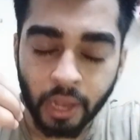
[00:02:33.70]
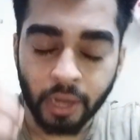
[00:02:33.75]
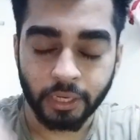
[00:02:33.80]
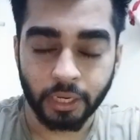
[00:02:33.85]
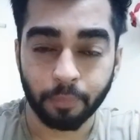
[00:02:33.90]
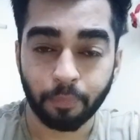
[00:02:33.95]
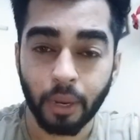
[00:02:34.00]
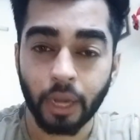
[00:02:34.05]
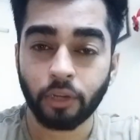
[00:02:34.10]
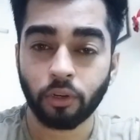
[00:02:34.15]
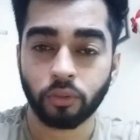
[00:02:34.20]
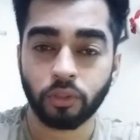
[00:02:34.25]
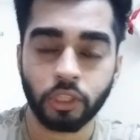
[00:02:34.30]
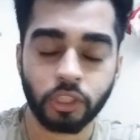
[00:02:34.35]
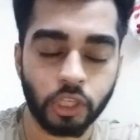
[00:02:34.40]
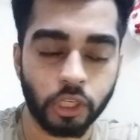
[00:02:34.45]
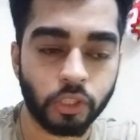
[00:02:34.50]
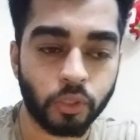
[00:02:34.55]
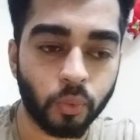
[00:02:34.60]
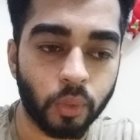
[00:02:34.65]
depend on the
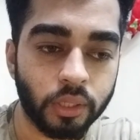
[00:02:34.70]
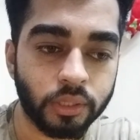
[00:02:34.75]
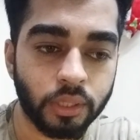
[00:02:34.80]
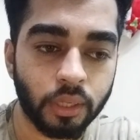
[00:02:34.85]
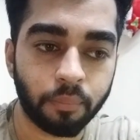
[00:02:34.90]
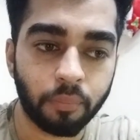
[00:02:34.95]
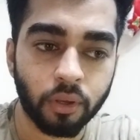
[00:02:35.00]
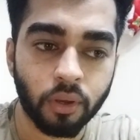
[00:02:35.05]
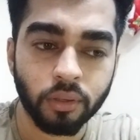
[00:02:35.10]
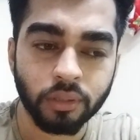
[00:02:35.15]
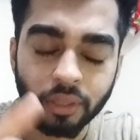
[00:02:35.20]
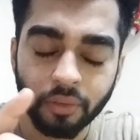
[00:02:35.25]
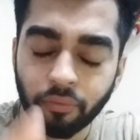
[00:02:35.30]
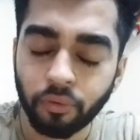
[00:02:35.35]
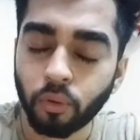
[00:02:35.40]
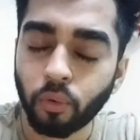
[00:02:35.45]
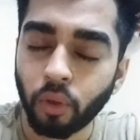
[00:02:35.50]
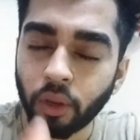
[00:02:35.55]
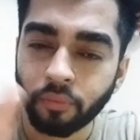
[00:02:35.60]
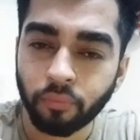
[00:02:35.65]
situation, because if
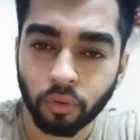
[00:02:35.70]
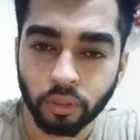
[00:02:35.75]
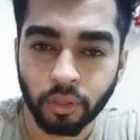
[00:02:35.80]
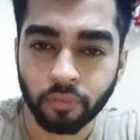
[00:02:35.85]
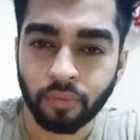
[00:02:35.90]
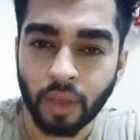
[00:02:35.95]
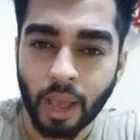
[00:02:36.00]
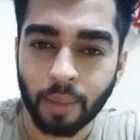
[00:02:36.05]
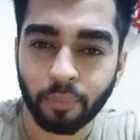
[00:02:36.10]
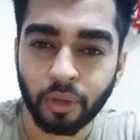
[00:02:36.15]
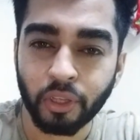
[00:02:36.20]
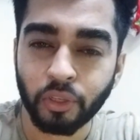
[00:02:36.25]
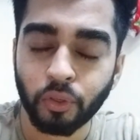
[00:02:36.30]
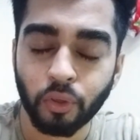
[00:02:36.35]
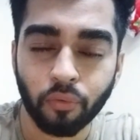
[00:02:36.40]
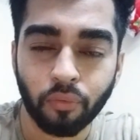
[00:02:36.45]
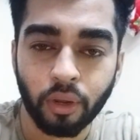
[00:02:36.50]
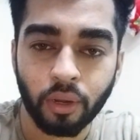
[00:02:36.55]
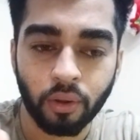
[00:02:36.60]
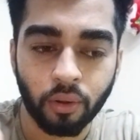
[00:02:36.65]
you're going for the family,
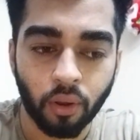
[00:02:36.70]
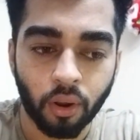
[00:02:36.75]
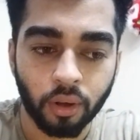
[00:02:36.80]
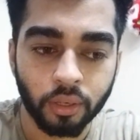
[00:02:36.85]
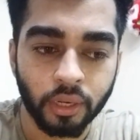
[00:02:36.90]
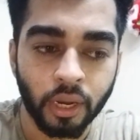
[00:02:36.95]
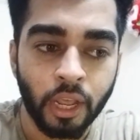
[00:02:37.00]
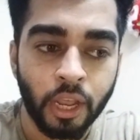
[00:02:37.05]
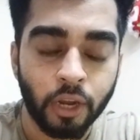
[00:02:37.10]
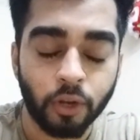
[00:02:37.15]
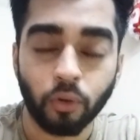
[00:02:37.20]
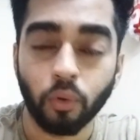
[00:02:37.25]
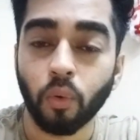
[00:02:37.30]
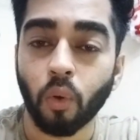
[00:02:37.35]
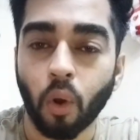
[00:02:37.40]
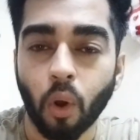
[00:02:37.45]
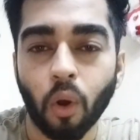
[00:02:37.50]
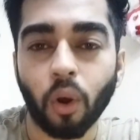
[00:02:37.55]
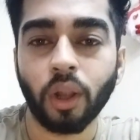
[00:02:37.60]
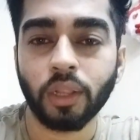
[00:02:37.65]
you will not do
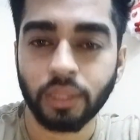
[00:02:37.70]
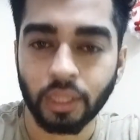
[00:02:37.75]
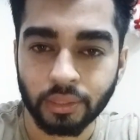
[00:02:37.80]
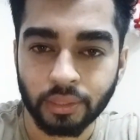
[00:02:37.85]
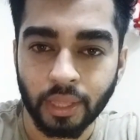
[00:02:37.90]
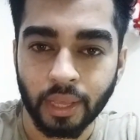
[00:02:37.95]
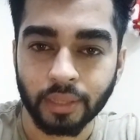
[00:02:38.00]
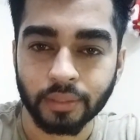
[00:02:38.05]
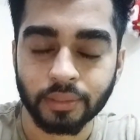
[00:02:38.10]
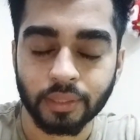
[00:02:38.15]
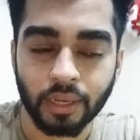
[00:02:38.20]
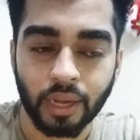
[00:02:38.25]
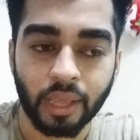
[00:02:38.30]
all the things.